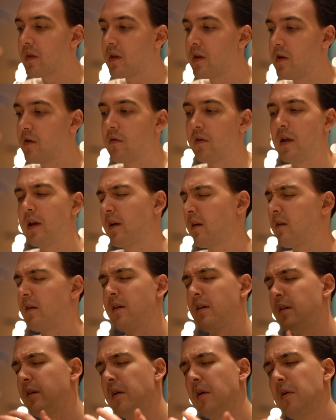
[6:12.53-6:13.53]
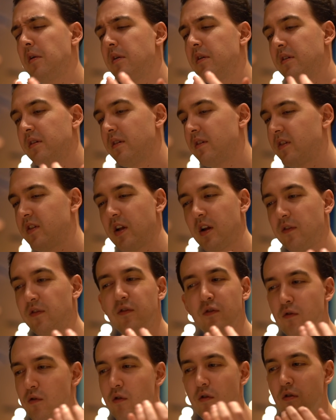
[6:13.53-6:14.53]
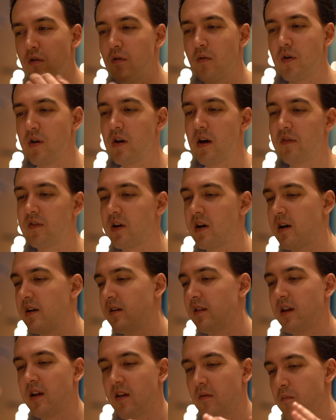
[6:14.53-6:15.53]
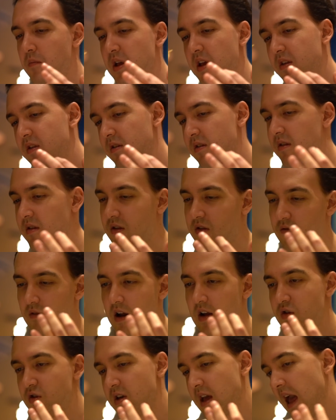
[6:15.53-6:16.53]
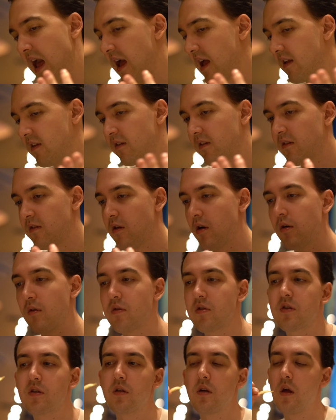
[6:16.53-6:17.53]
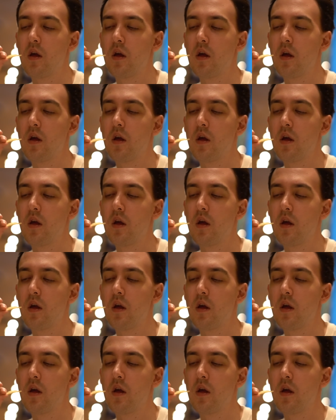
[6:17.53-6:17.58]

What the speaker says: you know, like a set of goal where you have to kind of like mix scratching and notes.